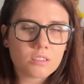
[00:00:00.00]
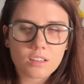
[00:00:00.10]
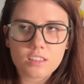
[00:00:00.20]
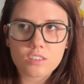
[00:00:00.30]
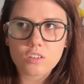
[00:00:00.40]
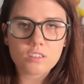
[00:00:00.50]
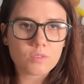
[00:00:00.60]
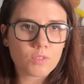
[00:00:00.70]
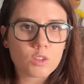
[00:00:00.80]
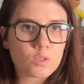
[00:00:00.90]
it starts
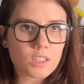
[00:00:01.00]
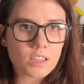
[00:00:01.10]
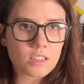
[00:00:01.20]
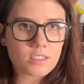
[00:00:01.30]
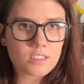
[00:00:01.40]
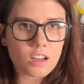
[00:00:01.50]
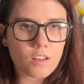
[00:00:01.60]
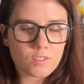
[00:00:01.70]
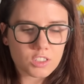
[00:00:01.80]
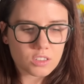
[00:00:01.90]
fusing and
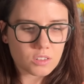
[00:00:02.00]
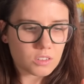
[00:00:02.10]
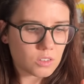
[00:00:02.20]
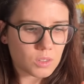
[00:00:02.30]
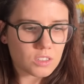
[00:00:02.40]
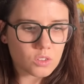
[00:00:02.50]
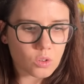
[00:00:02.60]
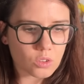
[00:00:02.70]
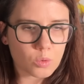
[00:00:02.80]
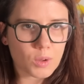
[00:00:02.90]
stuff, and it starts doing
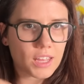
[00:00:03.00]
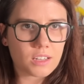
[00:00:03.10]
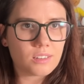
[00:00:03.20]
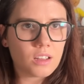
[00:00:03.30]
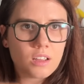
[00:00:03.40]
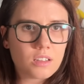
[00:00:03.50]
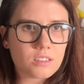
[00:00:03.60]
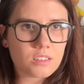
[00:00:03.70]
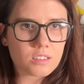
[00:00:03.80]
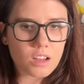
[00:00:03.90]
solar wind
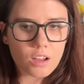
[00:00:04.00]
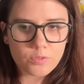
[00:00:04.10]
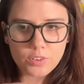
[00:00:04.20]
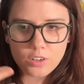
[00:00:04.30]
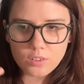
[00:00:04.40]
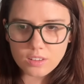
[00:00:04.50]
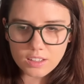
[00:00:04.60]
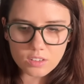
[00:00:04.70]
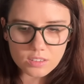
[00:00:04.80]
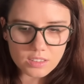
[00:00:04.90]
stuff, and your
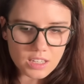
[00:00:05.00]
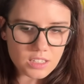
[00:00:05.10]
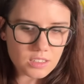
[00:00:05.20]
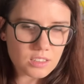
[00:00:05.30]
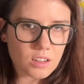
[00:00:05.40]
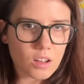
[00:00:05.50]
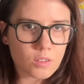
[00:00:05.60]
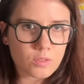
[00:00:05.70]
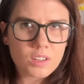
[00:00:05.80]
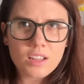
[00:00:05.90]
little disks
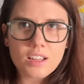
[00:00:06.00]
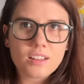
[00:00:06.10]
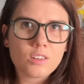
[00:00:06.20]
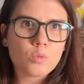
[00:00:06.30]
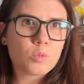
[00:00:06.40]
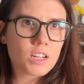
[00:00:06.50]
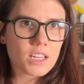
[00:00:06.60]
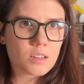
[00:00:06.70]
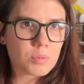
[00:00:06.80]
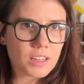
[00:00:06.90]
of like
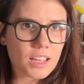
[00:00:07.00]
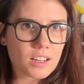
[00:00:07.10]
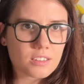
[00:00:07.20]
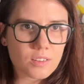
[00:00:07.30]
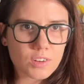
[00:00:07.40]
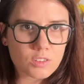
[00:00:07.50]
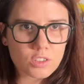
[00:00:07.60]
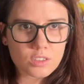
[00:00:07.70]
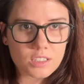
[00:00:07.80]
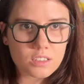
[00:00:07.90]
ring planets have now
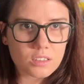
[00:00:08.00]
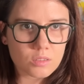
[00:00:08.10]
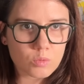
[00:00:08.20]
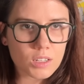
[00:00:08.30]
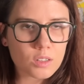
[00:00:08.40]
turned into real